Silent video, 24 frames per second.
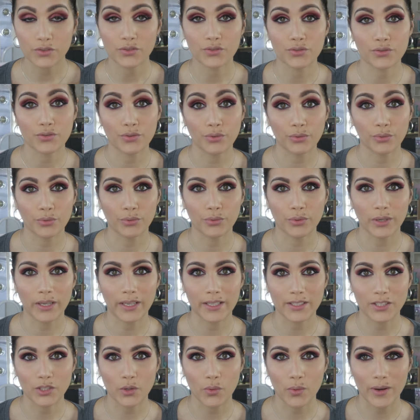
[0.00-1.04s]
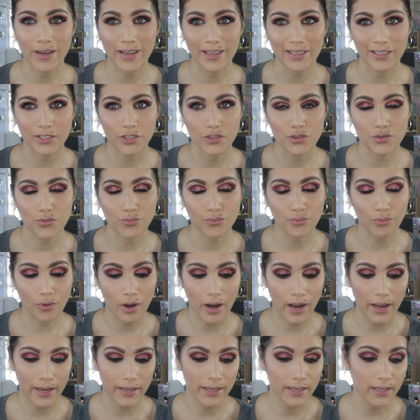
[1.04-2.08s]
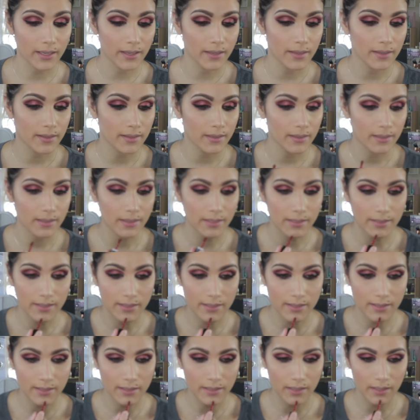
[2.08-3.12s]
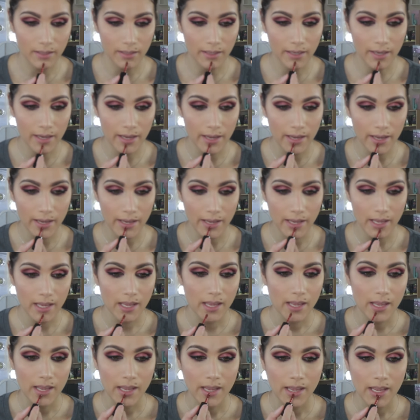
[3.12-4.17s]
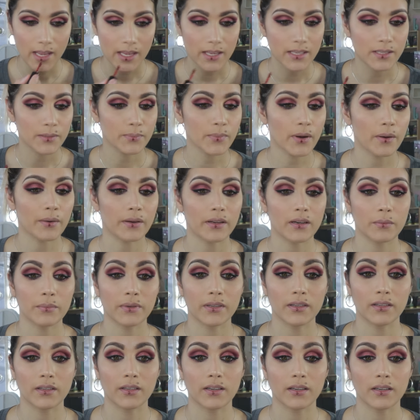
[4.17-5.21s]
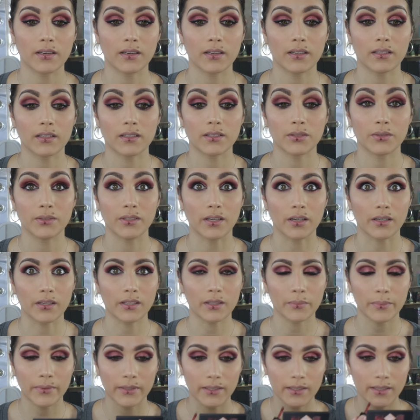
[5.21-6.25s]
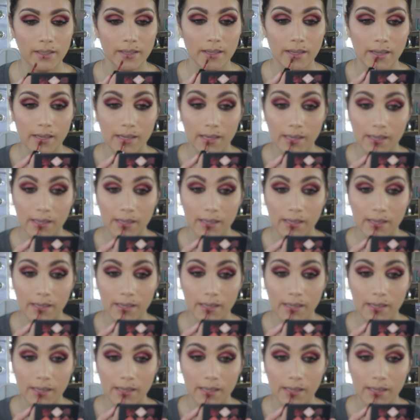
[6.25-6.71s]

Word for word: So let's go ahead and try it and see. It's probably gonna be uh, too dark, but